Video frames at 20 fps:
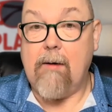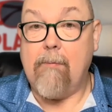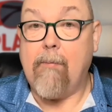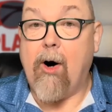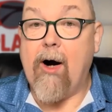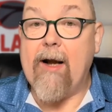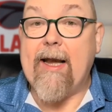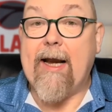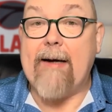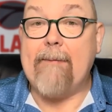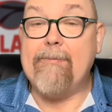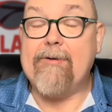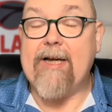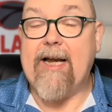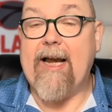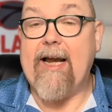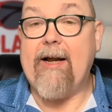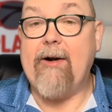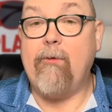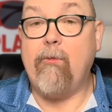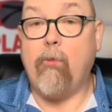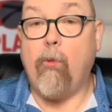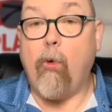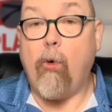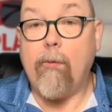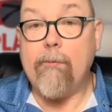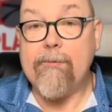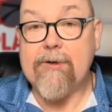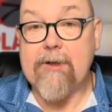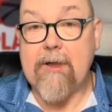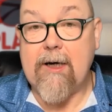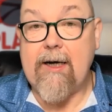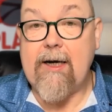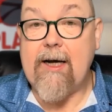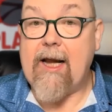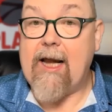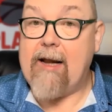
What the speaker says: My name's Ian Walmsley,